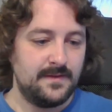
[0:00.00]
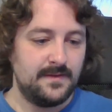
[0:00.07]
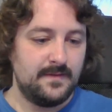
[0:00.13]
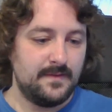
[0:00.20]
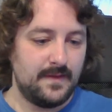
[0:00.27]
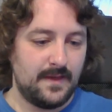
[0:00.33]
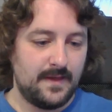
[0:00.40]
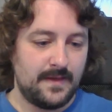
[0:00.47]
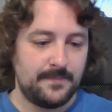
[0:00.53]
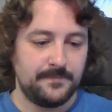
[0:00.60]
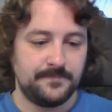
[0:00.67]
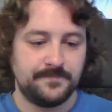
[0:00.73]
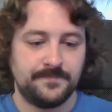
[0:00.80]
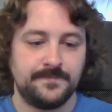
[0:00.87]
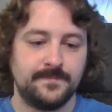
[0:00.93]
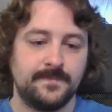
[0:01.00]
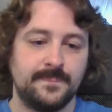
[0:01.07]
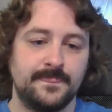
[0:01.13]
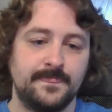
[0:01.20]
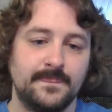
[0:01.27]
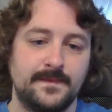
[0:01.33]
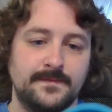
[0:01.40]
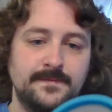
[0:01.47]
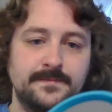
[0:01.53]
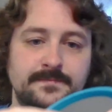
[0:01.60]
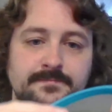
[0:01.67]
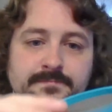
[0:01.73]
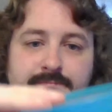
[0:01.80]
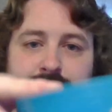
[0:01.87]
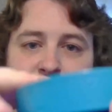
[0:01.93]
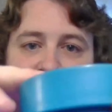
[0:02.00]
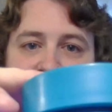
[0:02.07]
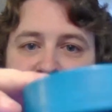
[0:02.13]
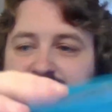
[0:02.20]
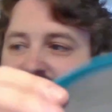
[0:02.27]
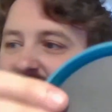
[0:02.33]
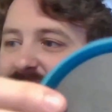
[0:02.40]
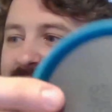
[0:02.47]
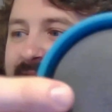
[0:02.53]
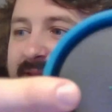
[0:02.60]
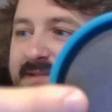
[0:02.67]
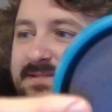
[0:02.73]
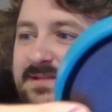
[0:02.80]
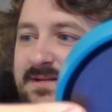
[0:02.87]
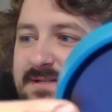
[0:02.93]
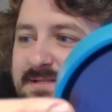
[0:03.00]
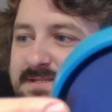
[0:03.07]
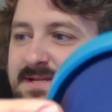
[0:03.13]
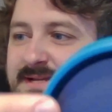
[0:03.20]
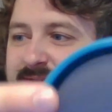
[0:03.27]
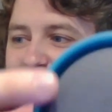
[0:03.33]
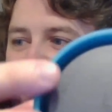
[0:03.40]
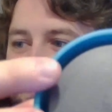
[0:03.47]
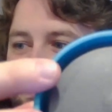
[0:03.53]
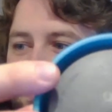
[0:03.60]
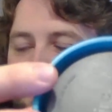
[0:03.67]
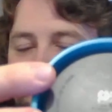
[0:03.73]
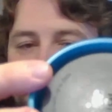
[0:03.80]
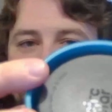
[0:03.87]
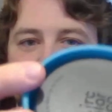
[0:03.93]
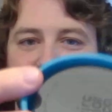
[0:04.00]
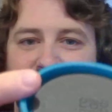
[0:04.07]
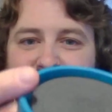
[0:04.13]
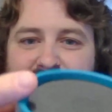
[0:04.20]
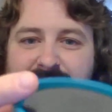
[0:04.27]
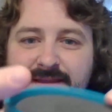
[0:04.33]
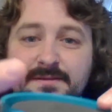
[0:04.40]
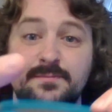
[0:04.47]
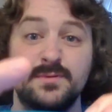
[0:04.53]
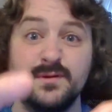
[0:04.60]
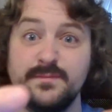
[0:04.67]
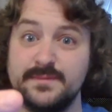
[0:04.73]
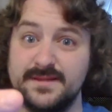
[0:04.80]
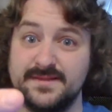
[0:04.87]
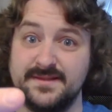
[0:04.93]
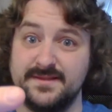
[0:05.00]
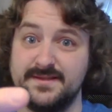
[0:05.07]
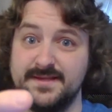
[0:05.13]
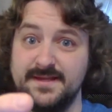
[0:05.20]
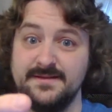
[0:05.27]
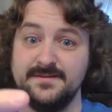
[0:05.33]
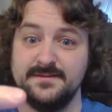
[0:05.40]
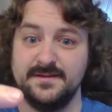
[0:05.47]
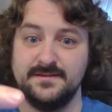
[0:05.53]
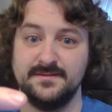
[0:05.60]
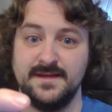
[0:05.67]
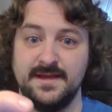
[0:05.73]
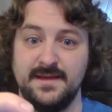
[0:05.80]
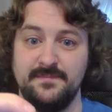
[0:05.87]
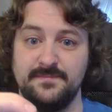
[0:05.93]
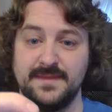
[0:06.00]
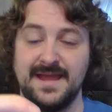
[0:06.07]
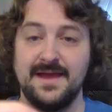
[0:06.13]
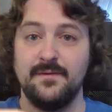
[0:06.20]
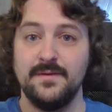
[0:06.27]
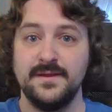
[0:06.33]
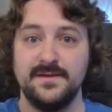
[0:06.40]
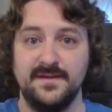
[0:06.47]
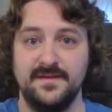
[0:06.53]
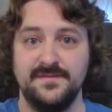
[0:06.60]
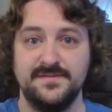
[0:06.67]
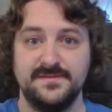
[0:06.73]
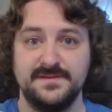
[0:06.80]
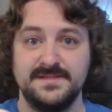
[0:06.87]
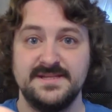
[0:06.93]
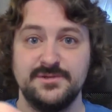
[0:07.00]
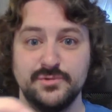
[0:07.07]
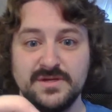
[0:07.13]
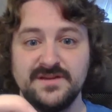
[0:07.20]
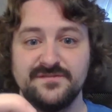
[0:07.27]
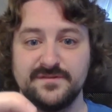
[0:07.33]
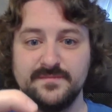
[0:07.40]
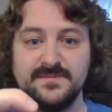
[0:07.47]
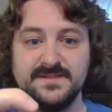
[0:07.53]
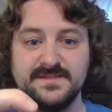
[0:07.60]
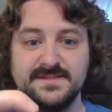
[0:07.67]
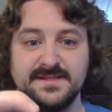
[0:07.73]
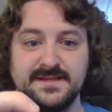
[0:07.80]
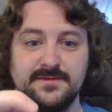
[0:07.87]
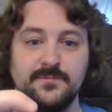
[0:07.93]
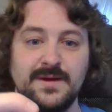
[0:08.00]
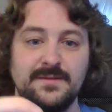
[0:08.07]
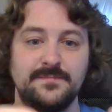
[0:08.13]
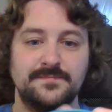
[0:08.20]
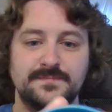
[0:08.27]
um, you'll see that it's got a circular top, and you think you're probably thinking, um, how on earth do you drink from this thing? Well,